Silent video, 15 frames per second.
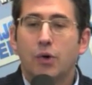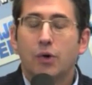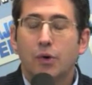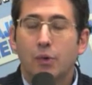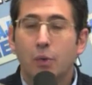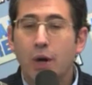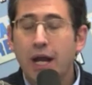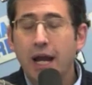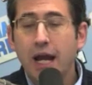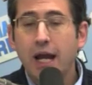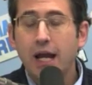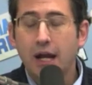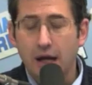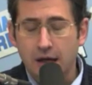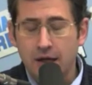
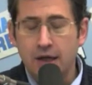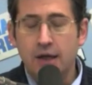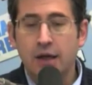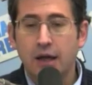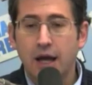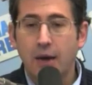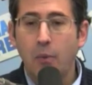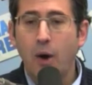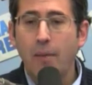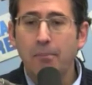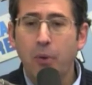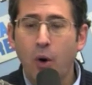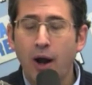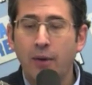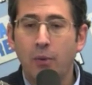we, at one
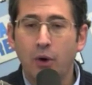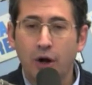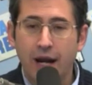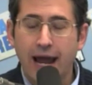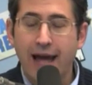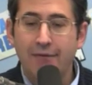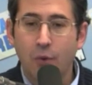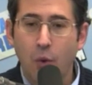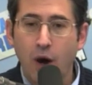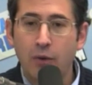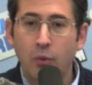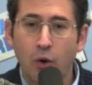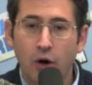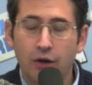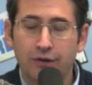point, we're going to have a
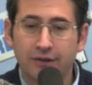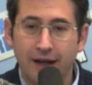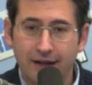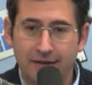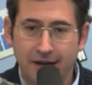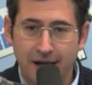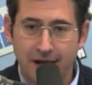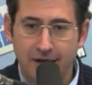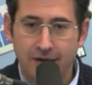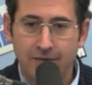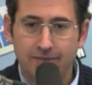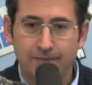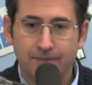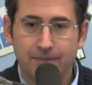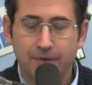one-world dictator
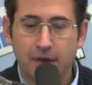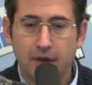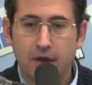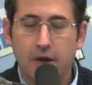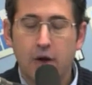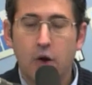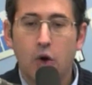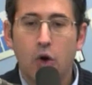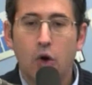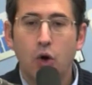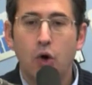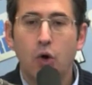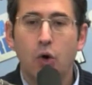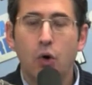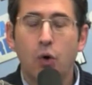
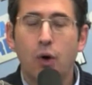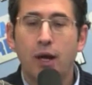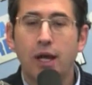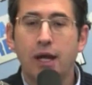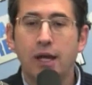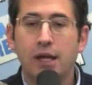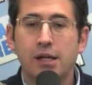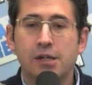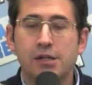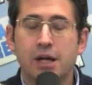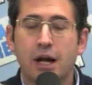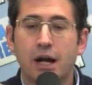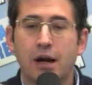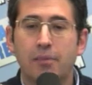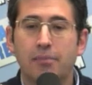who is
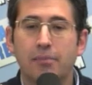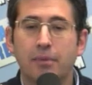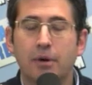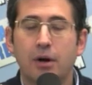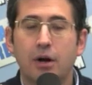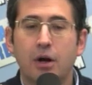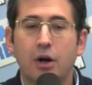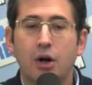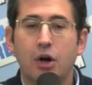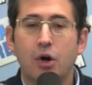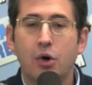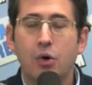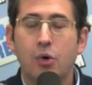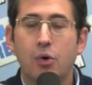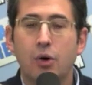going
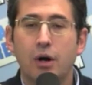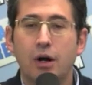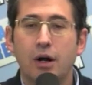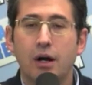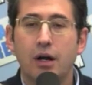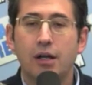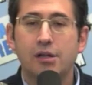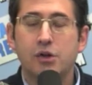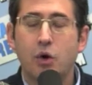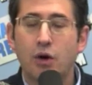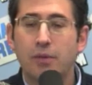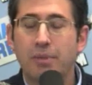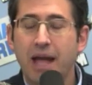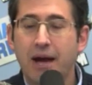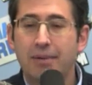
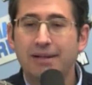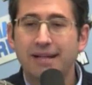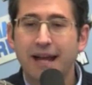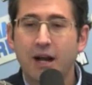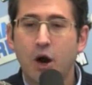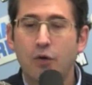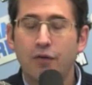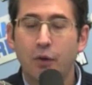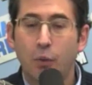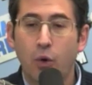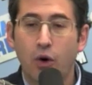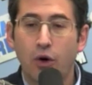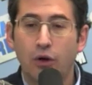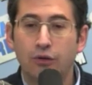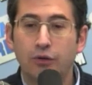to be able to take over the
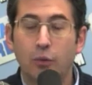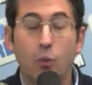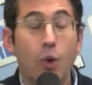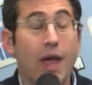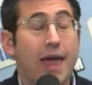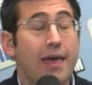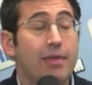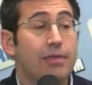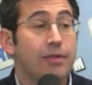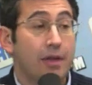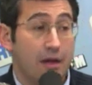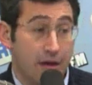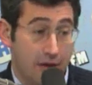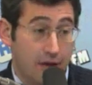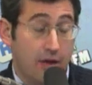world with
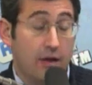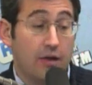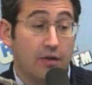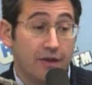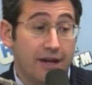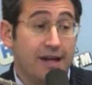the